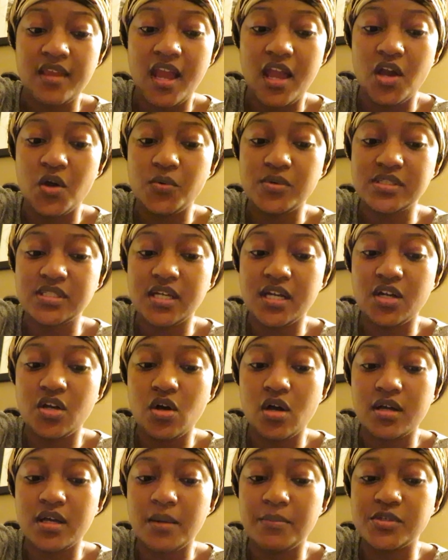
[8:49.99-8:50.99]
It was like
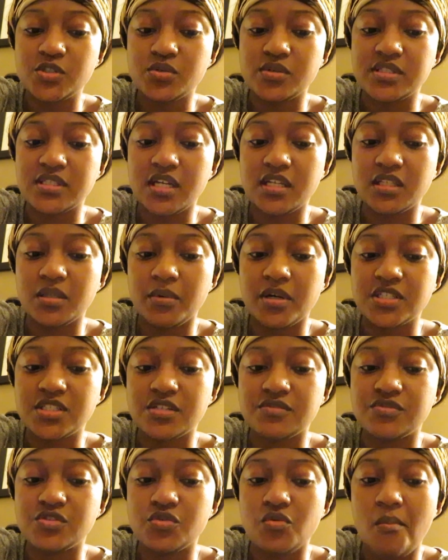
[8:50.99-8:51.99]
coming towards the end of my
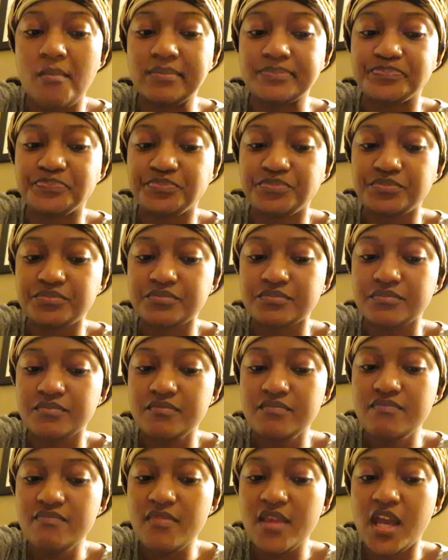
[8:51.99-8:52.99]
shift too.
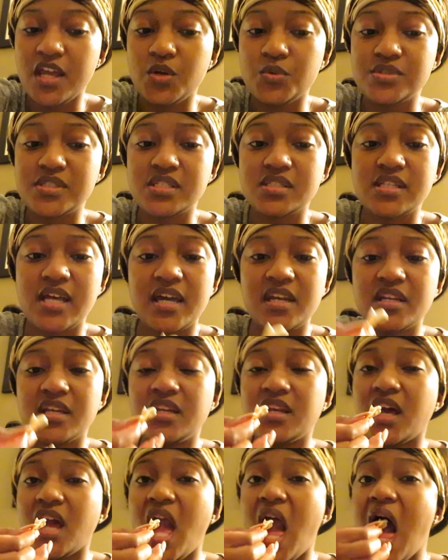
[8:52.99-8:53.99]
And it was a
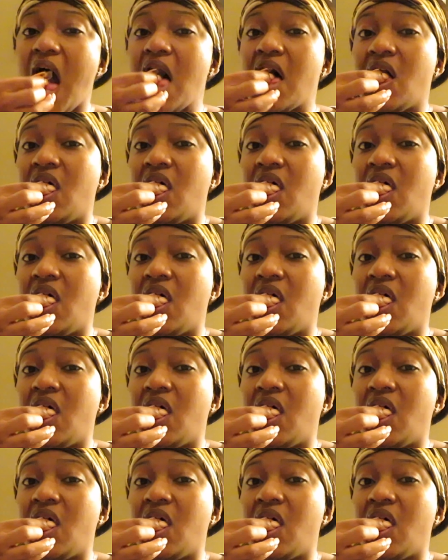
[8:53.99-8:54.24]
Saturday night.